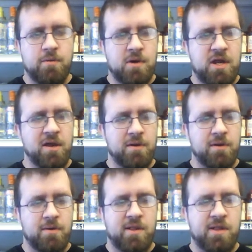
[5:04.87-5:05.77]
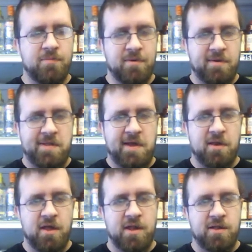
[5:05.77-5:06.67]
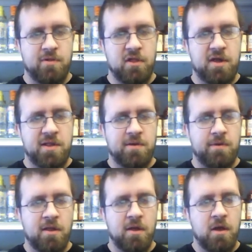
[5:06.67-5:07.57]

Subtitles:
killer super satellites with lasers,